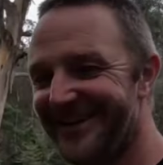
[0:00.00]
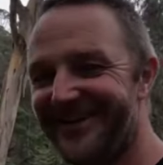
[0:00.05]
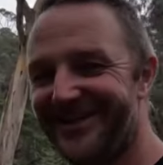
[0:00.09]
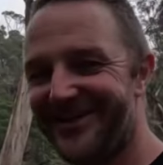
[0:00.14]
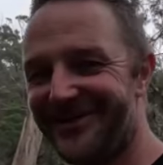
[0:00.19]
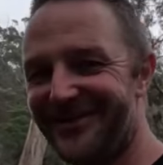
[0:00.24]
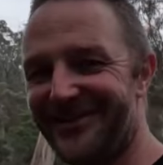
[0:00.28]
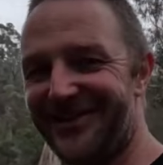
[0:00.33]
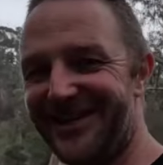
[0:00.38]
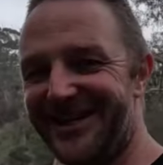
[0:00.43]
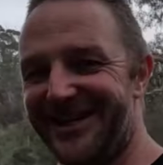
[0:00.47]

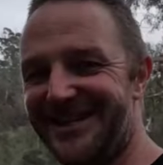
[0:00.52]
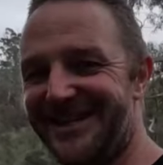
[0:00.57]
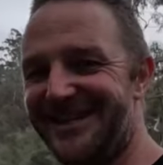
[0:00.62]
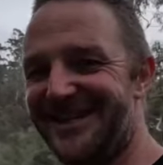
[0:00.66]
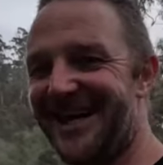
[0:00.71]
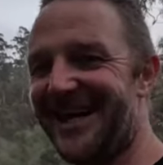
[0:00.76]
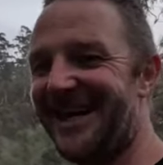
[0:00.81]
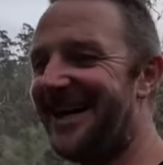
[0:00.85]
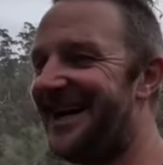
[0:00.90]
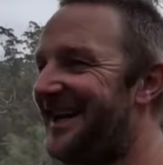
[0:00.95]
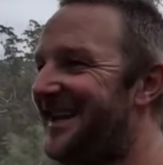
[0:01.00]
already
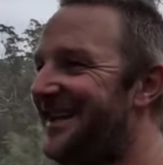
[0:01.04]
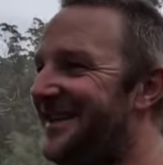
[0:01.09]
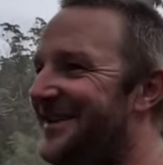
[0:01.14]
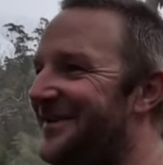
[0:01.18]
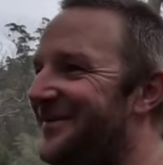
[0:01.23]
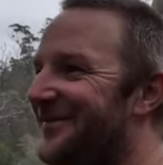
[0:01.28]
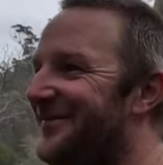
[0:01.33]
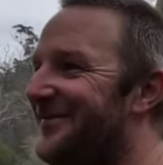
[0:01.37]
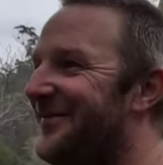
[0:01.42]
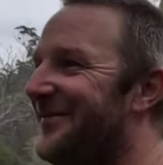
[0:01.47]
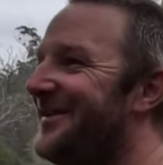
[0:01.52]
starting
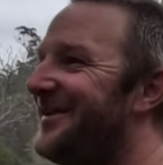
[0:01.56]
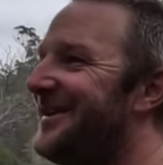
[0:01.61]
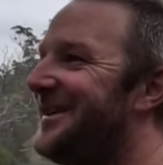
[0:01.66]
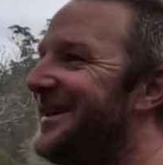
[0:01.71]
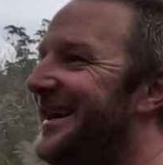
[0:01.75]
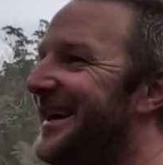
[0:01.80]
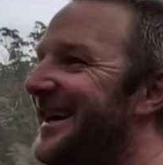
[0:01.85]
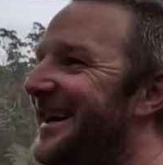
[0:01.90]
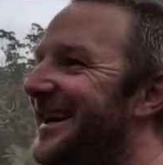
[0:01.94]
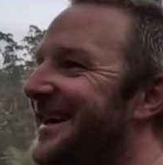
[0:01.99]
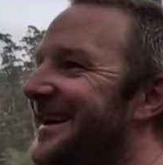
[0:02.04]
to
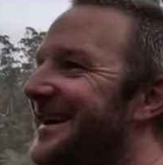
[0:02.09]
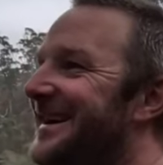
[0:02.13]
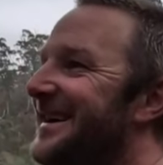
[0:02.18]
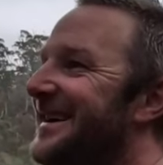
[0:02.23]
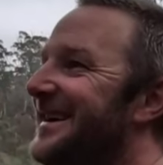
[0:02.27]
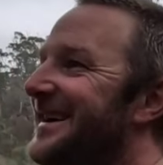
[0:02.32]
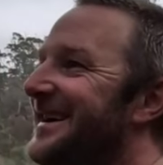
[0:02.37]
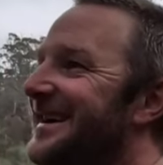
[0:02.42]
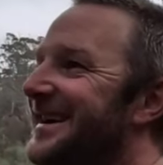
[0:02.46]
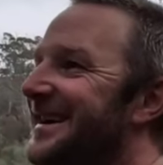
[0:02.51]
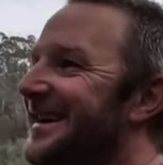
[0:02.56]
freak out.
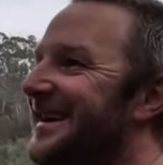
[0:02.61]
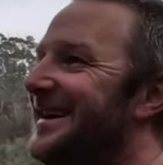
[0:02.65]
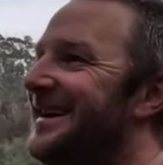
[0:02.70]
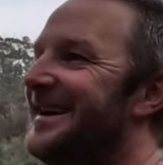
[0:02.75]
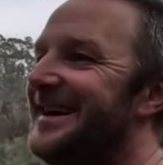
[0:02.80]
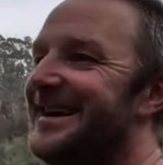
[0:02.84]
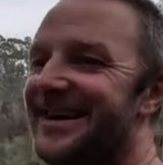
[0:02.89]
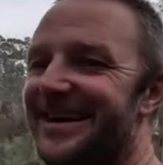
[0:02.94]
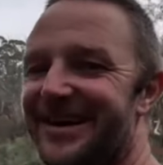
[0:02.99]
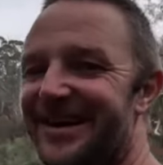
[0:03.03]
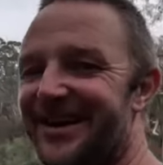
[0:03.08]

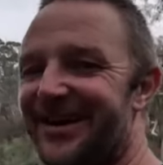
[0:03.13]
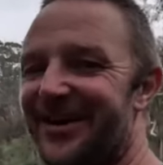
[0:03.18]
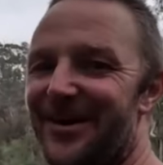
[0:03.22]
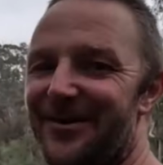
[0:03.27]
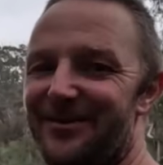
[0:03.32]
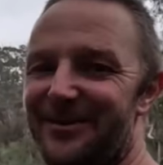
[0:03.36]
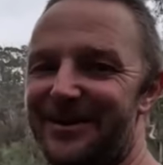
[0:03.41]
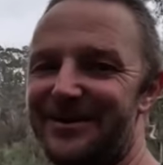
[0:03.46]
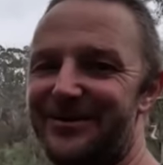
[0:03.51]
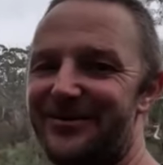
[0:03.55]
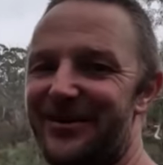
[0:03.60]
I
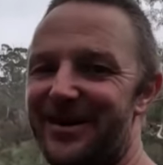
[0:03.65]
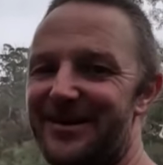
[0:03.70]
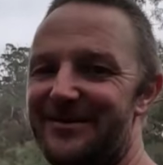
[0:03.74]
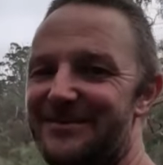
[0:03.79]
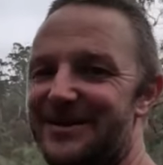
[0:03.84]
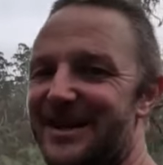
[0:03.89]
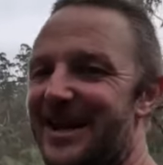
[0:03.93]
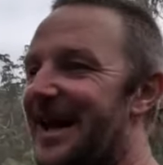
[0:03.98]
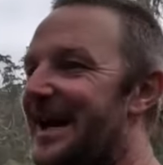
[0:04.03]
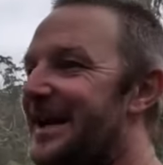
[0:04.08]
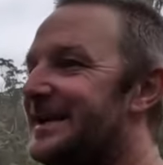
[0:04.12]
went and grabbed
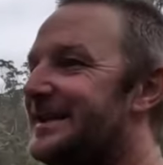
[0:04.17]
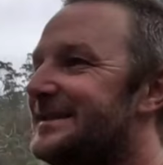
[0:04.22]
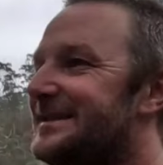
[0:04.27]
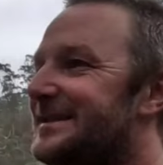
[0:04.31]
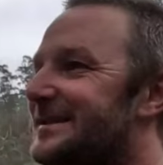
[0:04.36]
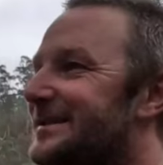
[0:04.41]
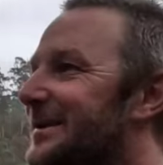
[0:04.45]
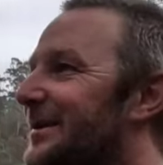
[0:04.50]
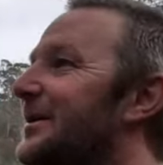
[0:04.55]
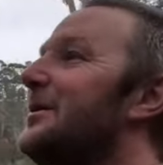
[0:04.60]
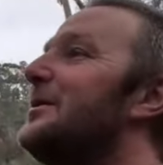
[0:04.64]
my axe
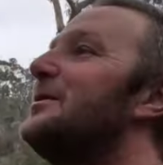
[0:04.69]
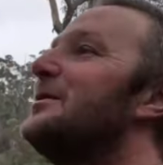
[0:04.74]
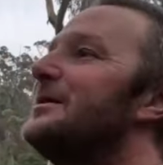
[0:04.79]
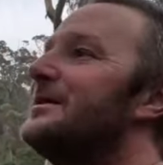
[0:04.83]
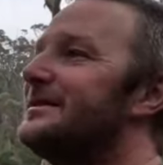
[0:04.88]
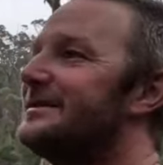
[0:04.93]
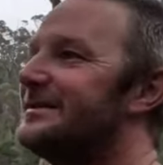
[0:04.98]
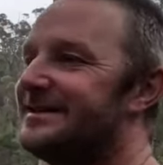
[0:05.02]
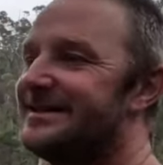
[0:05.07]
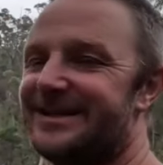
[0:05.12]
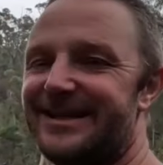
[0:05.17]
because I heard
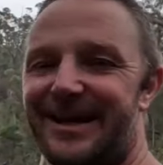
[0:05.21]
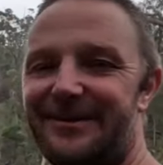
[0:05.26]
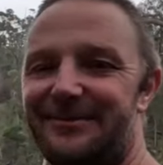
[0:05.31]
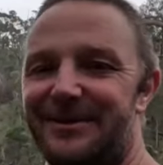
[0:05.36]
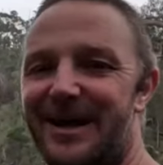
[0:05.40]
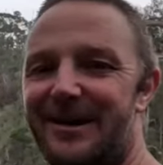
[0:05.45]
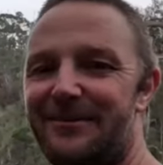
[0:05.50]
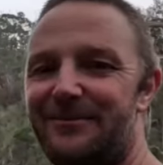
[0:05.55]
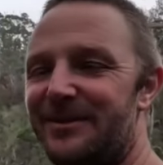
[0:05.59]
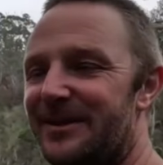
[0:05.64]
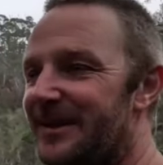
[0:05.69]

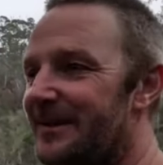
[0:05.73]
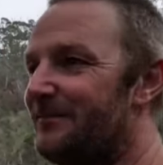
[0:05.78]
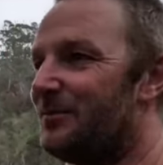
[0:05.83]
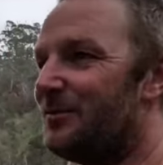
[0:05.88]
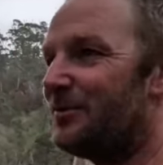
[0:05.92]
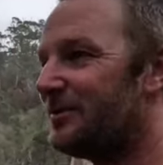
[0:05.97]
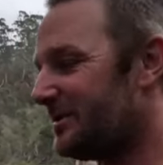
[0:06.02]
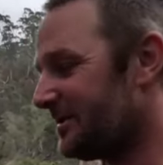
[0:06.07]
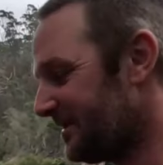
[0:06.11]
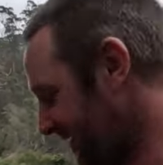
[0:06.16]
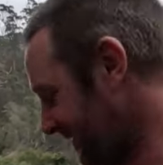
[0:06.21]
something up in the
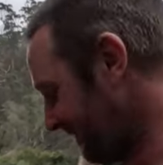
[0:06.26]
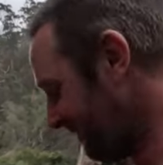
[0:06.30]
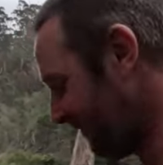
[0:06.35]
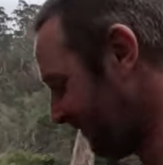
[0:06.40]
bush.